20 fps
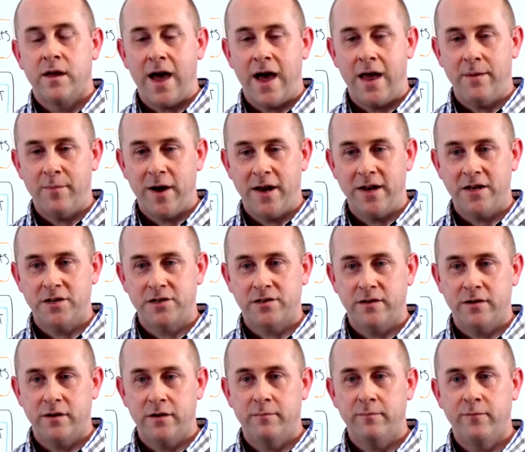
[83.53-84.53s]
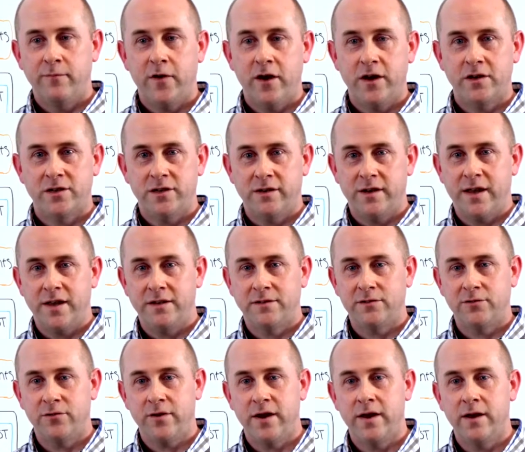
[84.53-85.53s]
and manage the version
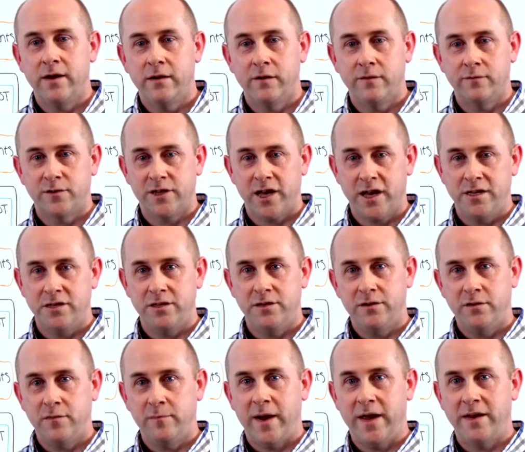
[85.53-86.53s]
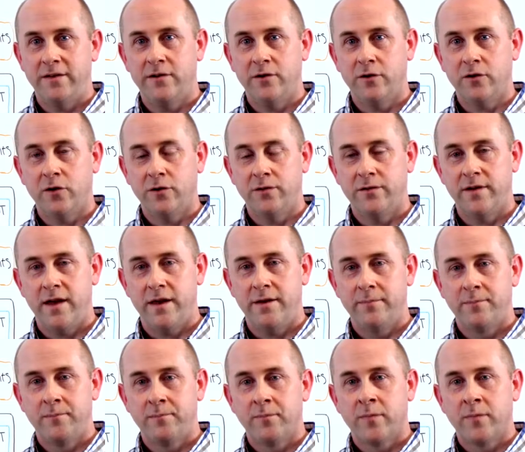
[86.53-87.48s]
history of changes you've made to your content.